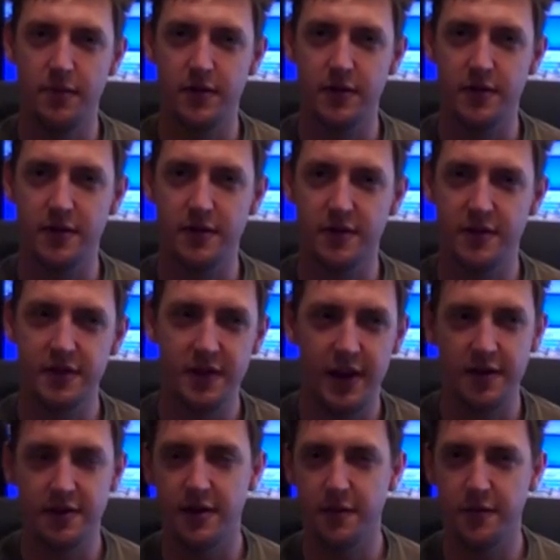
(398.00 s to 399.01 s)
just set
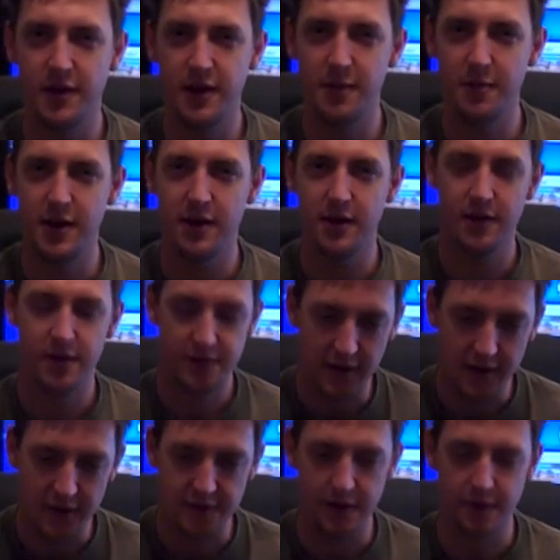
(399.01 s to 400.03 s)
yourself a limit,
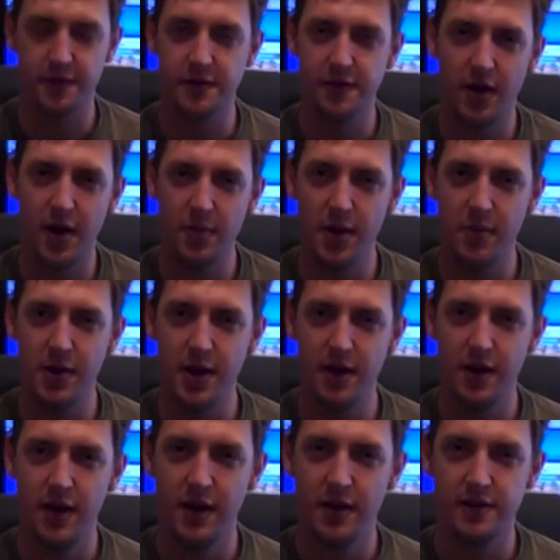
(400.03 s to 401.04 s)
set yourself a time limit.
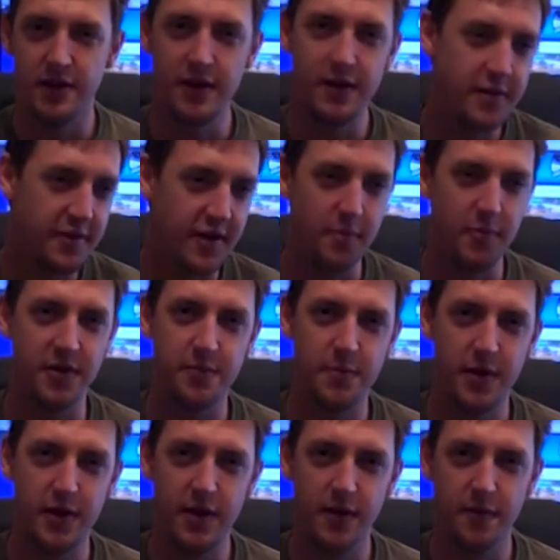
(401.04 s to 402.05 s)
So this is how much
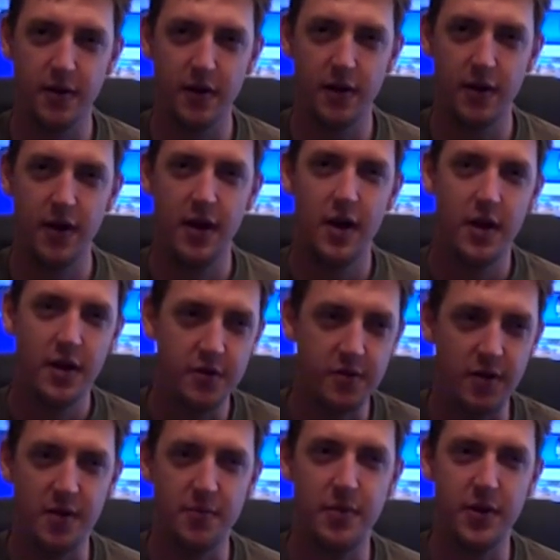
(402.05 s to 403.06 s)
money I've got.
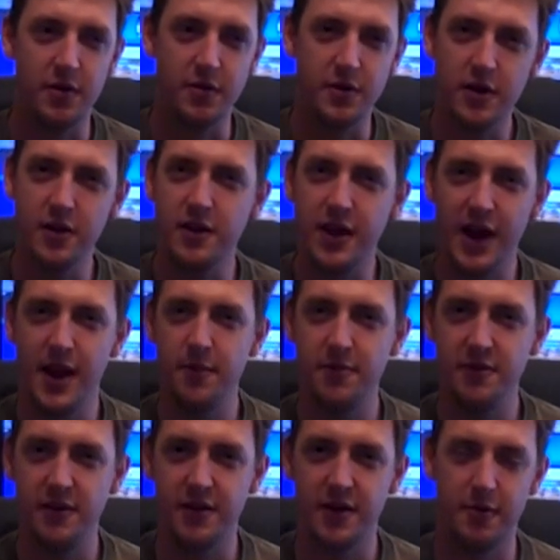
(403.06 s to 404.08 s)
Try and bid on good
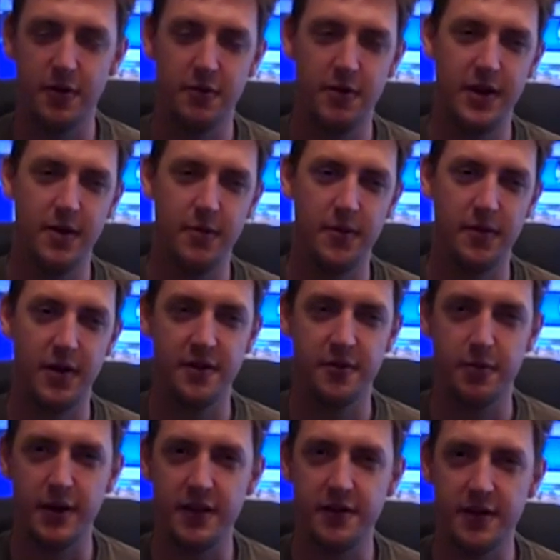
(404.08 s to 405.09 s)
games. You don't want to end up with like
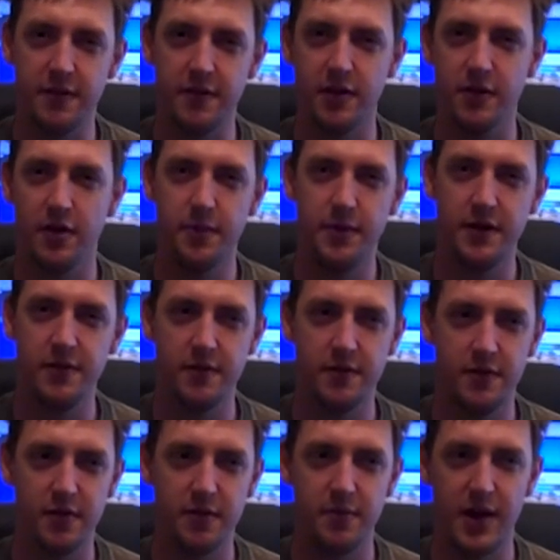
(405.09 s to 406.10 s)
27 copies of
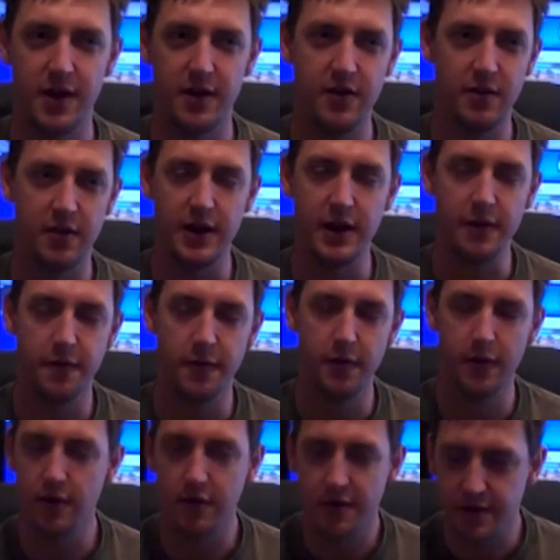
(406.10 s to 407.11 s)
John Madden
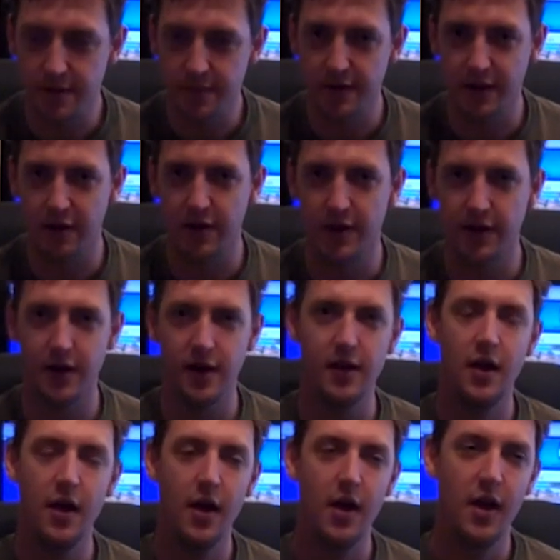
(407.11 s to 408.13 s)
94 or something like
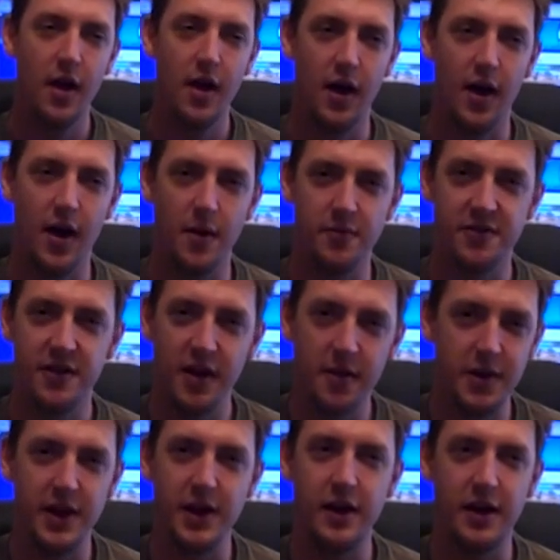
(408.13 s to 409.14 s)
that. See how
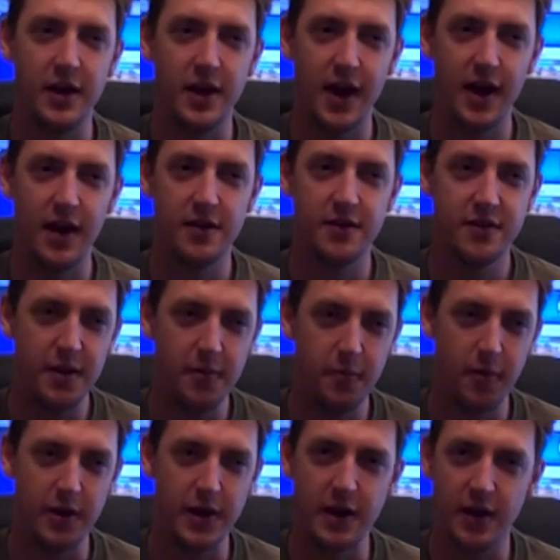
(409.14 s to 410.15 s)
many you can get and see
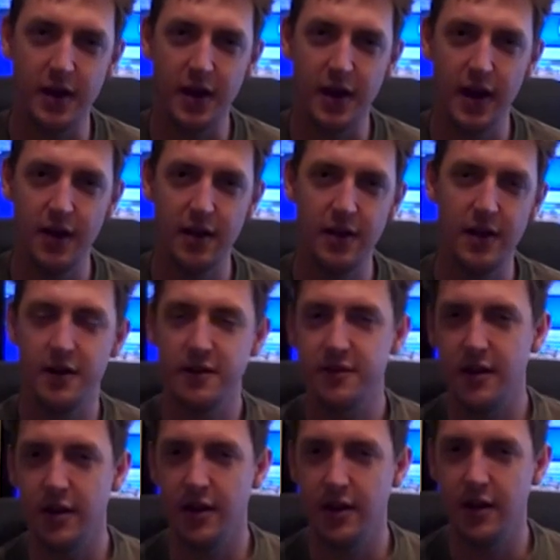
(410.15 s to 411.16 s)
what you can get, and let us
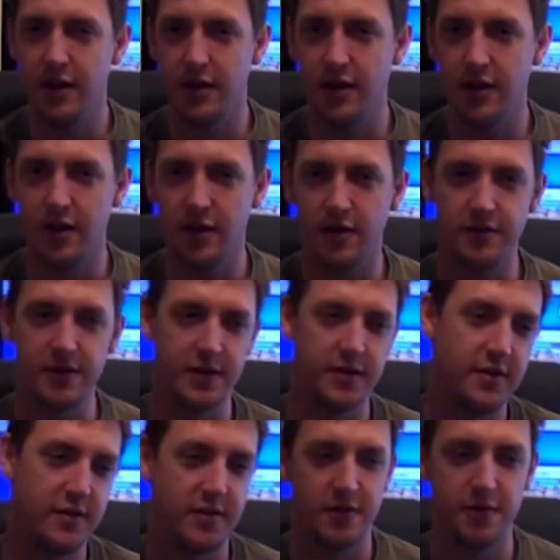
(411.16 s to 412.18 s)
know. You know, contact
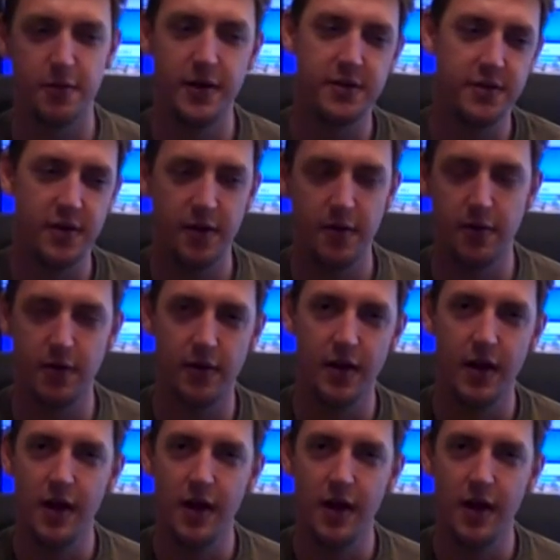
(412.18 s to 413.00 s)
us on Twitter or